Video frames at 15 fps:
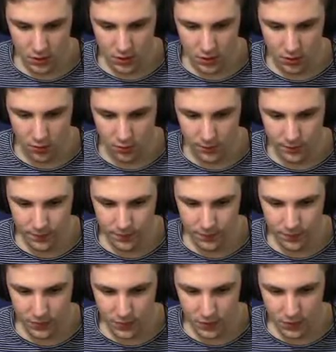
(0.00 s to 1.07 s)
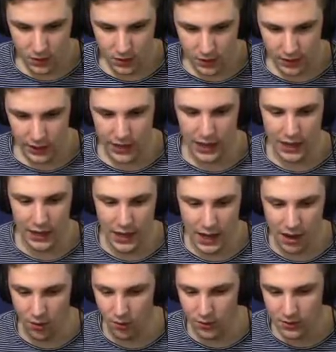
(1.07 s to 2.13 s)
Oh.
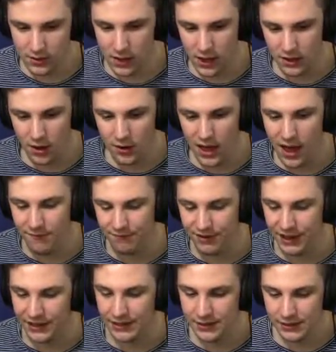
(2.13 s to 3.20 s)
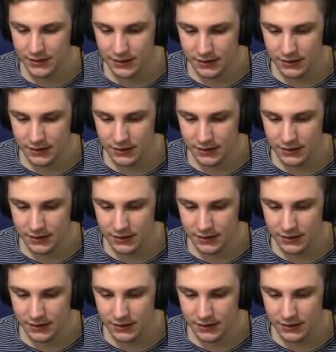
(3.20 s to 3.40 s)
Hello. Are you comfy?